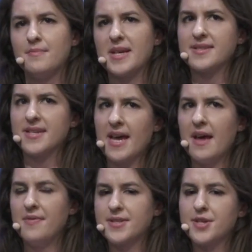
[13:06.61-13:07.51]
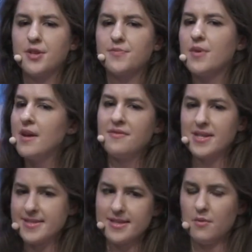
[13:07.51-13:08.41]
Because again,
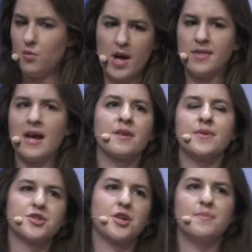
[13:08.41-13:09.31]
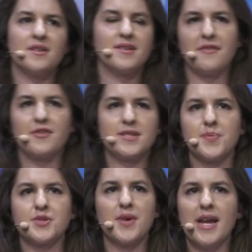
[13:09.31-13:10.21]
this one language could be the difference
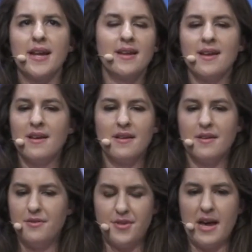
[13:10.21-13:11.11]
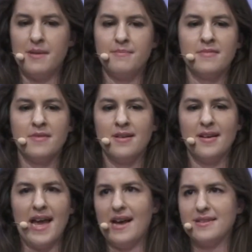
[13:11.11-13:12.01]
between them
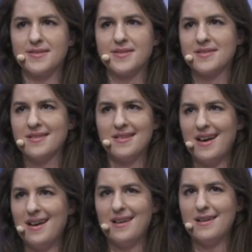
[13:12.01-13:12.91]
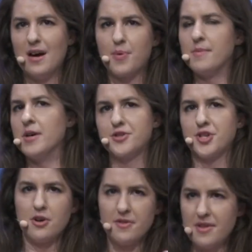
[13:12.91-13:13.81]
and a
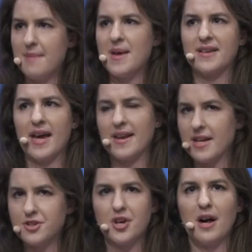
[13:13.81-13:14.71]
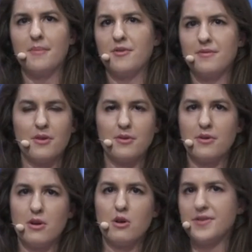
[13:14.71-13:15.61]
promotion, or them and getting a job,
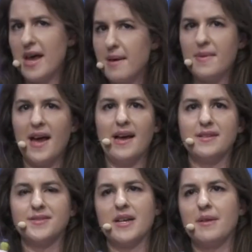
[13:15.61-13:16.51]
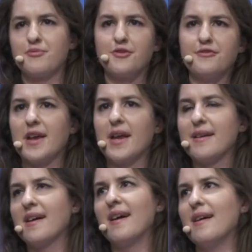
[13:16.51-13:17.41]
or them and
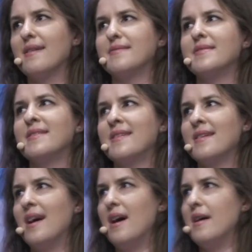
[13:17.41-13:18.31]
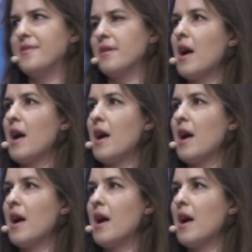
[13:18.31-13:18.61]
improving the